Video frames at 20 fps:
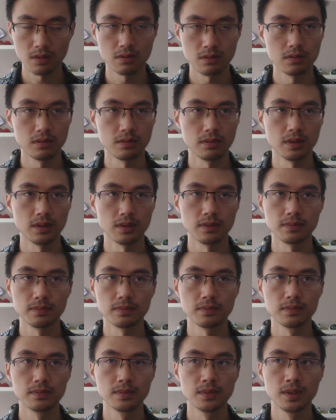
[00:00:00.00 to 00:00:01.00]
Right?
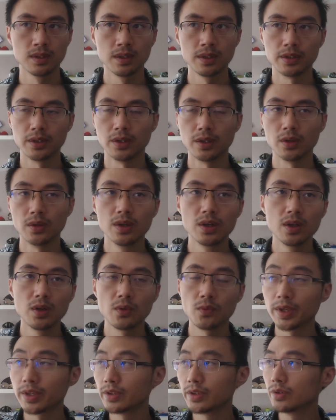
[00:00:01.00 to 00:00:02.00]

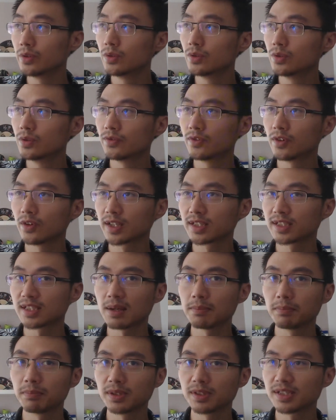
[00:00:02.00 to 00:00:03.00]
When you, for
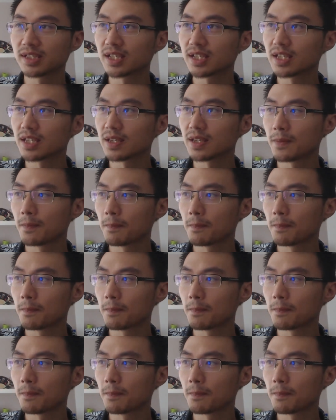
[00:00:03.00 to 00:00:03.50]
example, see